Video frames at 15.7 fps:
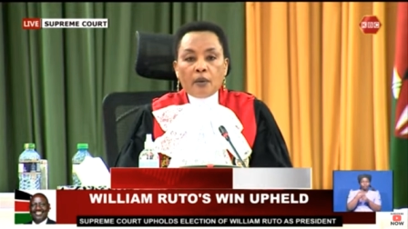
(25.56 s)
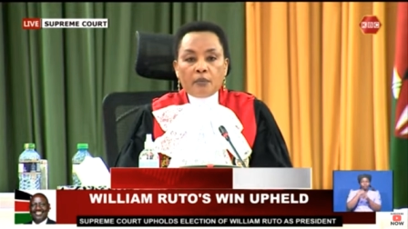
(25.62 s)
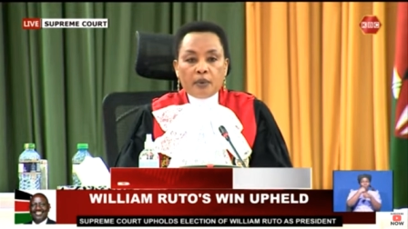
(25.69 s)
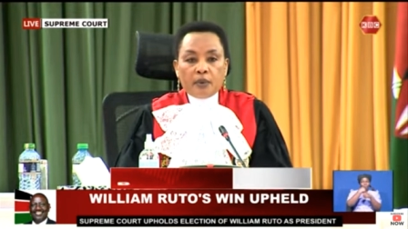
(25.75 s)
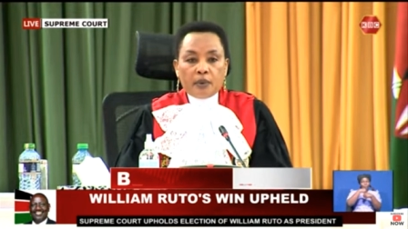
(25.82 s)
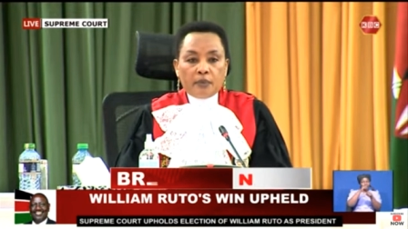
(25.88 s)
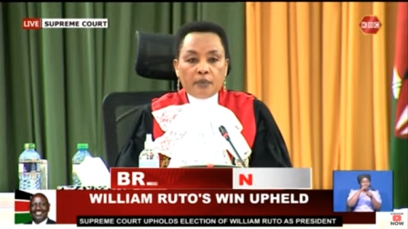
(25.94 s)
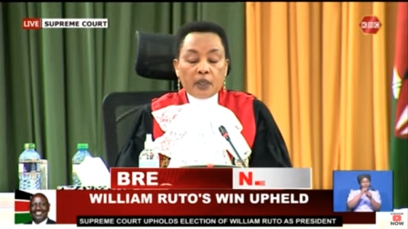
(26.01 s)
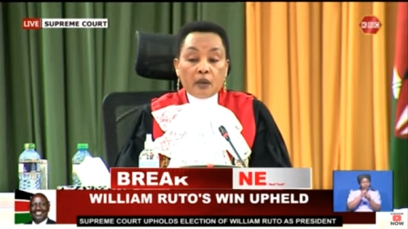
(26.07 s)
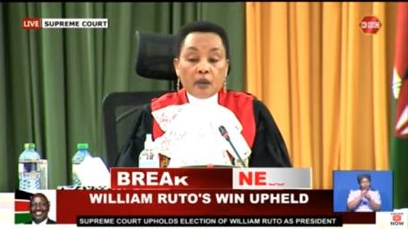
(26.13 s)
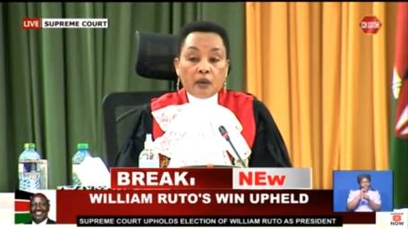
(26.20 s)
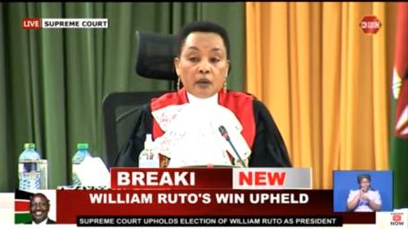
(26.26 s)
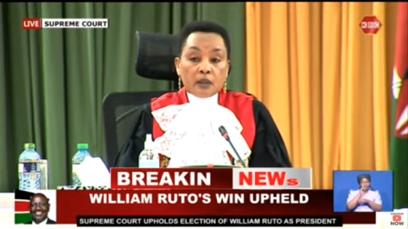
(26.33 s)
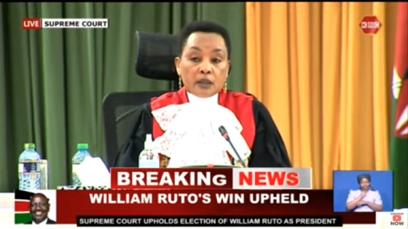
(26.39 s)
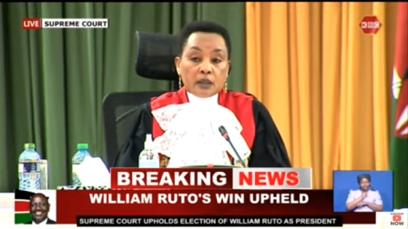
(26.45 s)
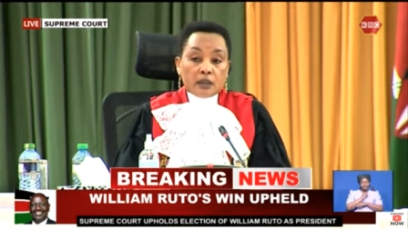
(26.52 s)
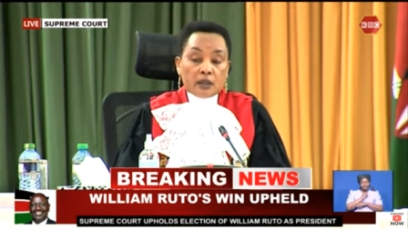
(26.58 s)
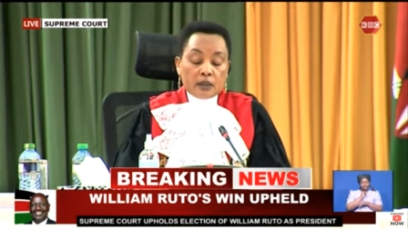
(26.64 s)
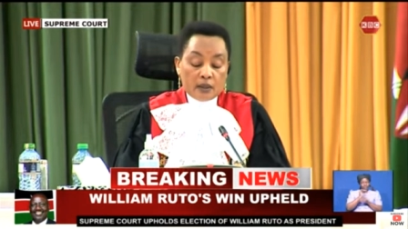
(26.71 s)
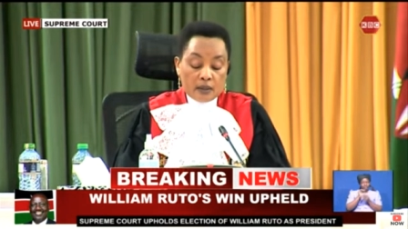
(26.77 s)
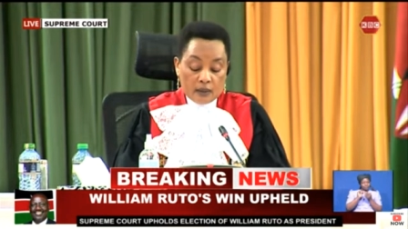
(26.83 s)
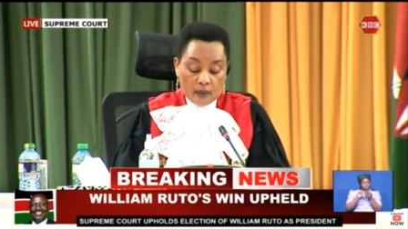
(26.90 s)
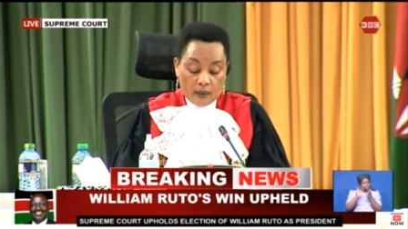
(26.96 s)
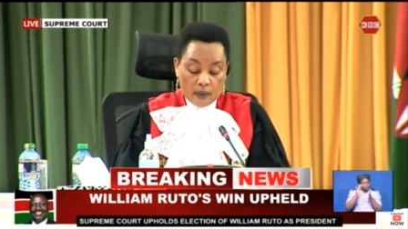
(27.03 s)
humbled
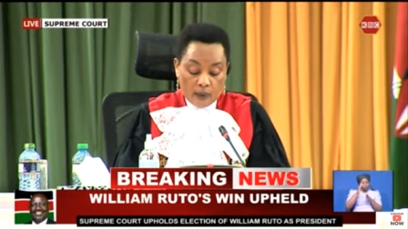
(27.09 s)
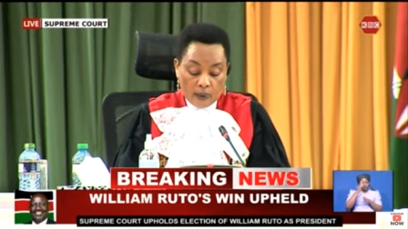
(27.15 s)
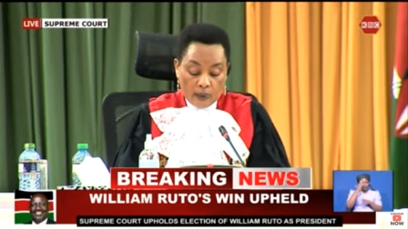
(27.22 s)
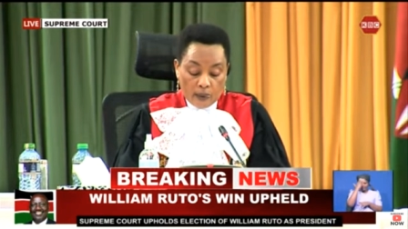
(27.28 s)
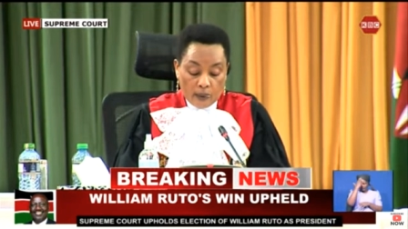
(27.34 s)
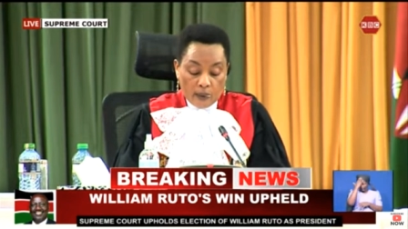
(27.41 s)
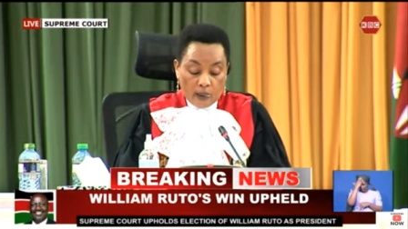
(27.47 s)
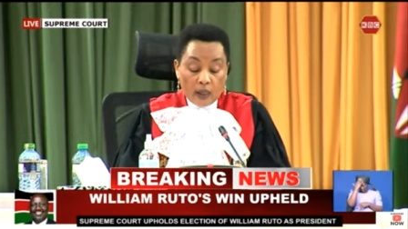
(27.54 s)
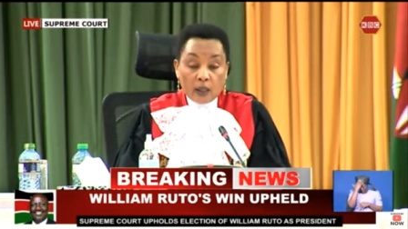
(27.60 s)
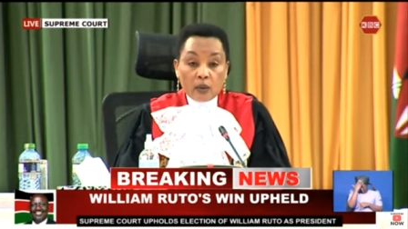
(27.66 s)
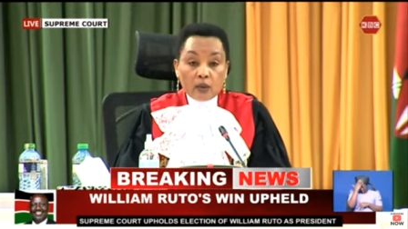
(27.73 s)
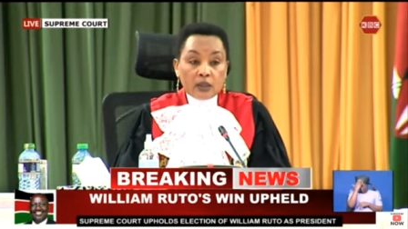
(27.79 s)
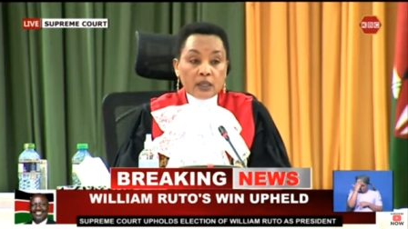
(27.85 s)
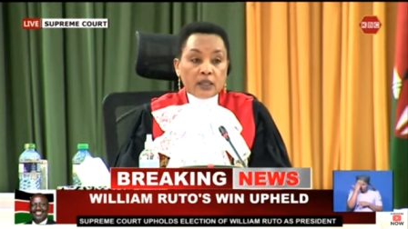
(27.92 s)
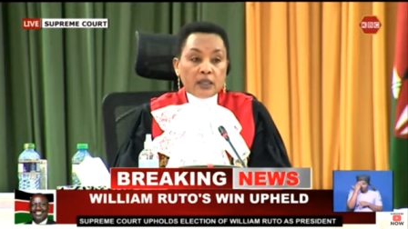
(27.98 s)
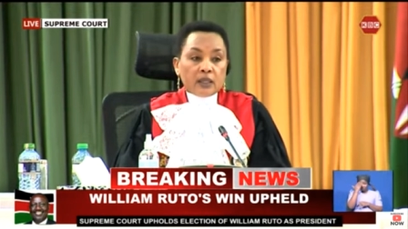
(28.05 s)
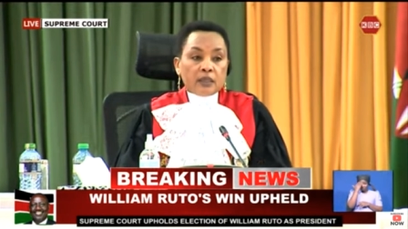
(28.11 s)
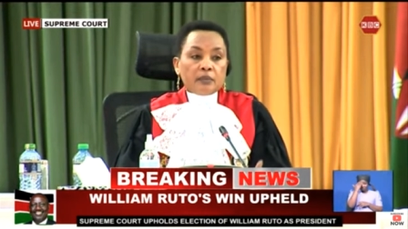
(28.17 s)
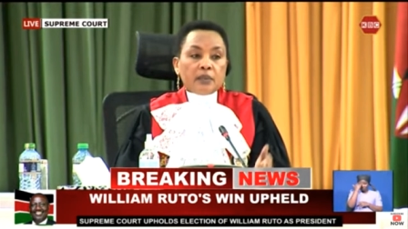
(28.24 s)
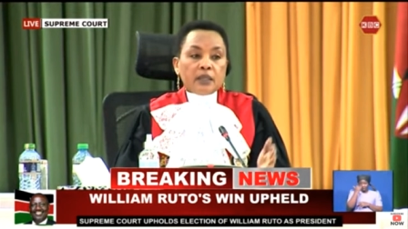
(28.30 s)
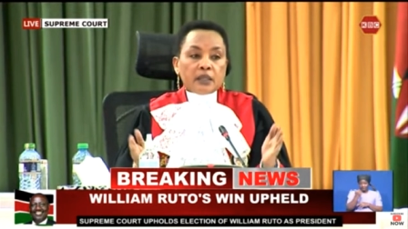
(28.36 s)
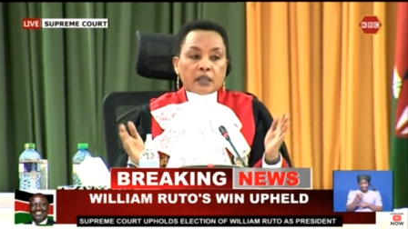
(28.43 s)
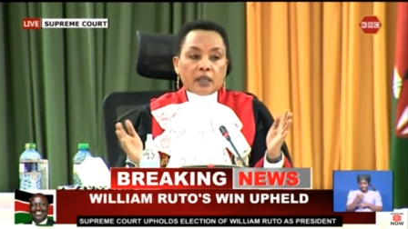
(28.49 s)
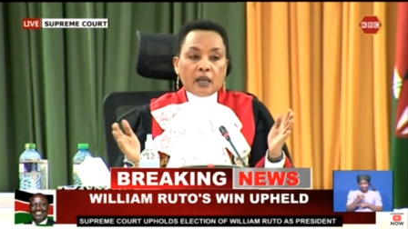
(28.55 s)
because those
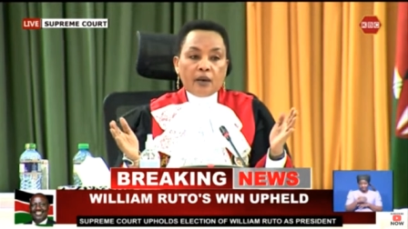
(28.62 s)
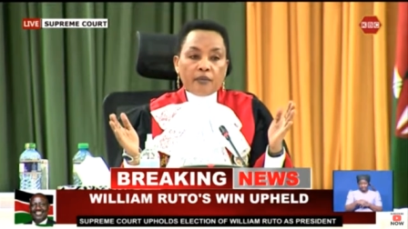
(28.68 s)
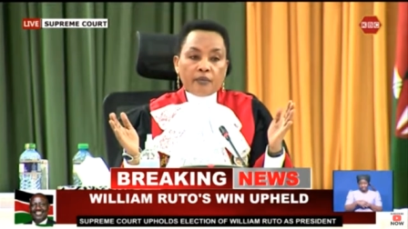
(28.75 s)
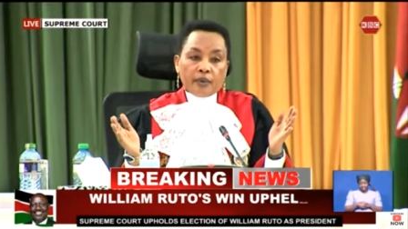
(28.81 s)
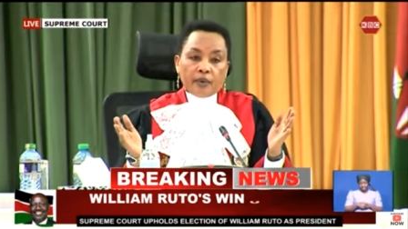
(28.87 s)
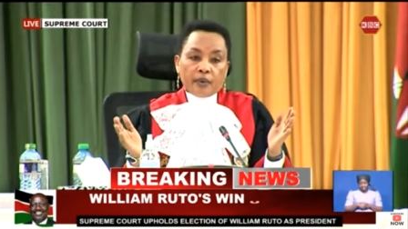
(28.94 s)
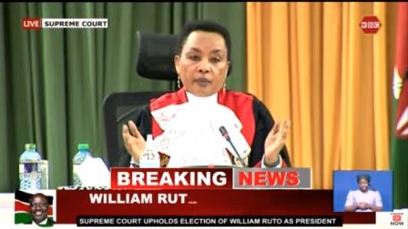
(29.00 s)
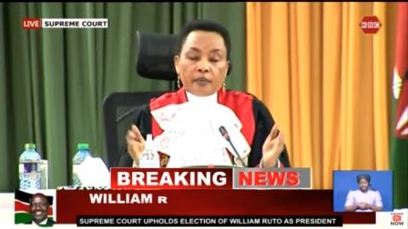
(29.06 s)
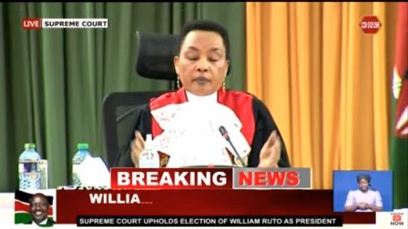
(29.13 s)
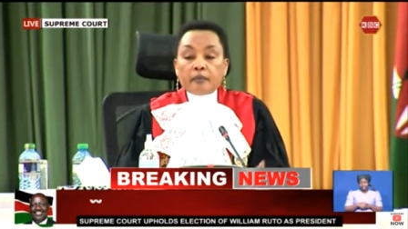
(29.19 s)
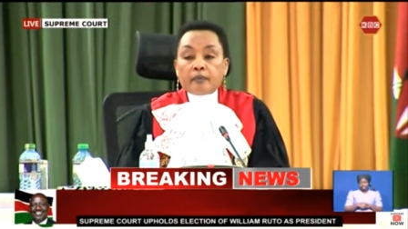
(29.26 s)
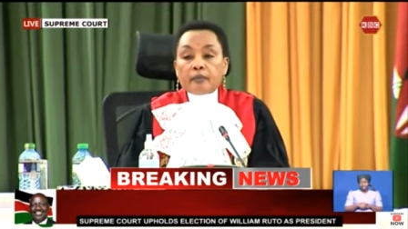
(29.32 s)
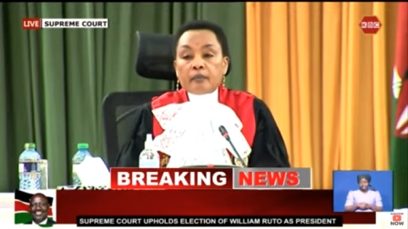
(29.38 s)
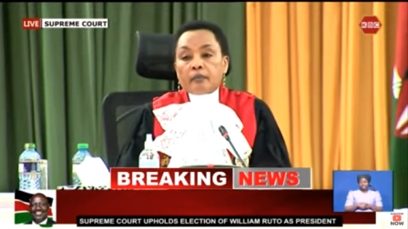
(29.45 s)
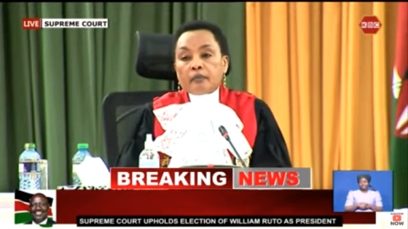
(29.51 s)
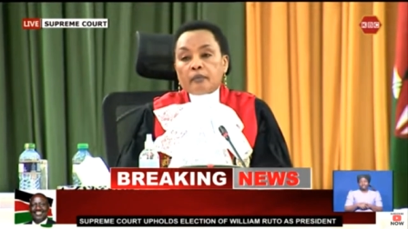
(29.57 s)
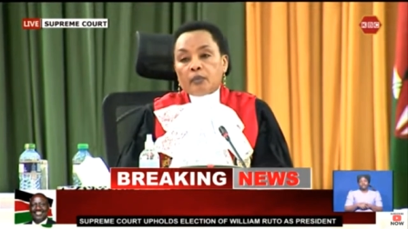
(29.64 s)
statements come from